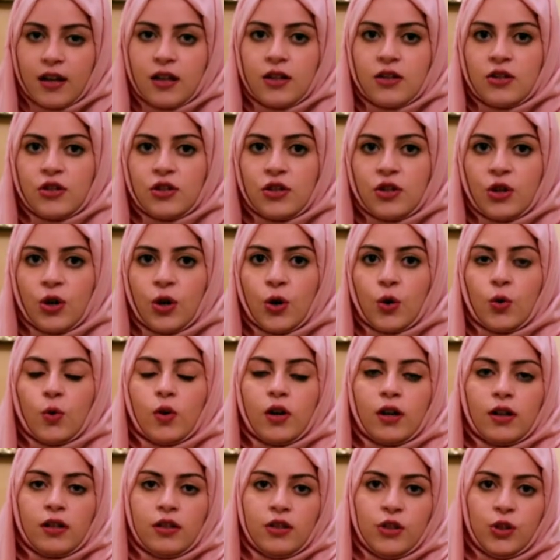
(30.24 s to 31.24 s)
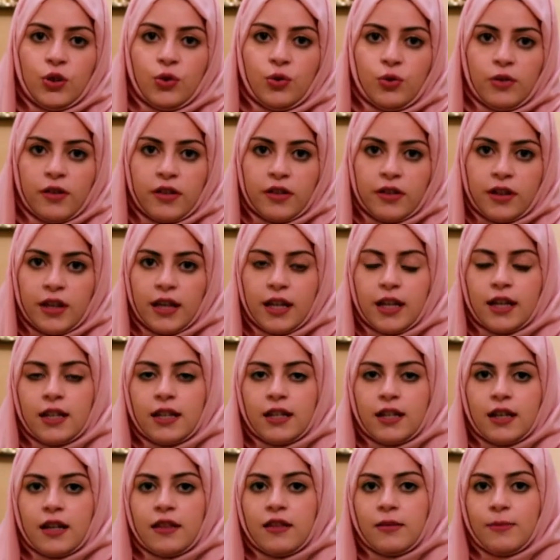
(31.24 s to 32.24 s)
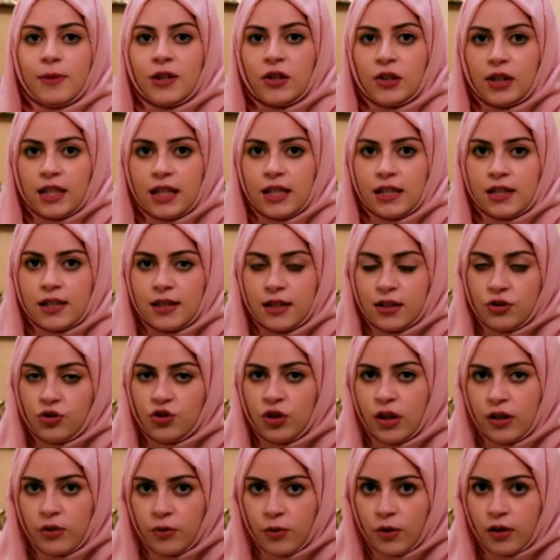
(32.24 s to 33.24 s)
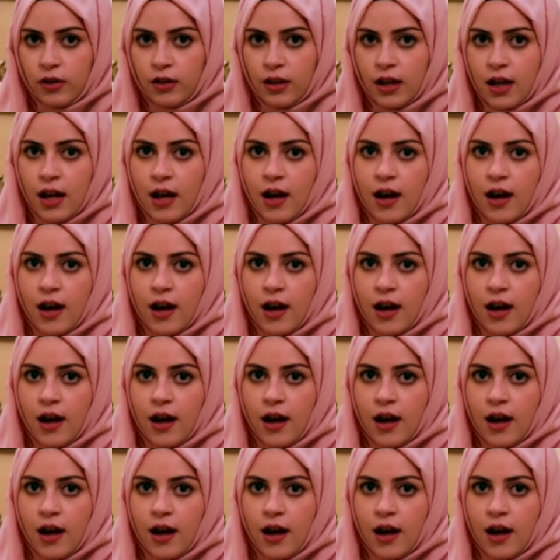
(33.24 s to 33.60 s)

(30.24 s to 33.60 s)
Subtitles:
So youth in the Middle East in general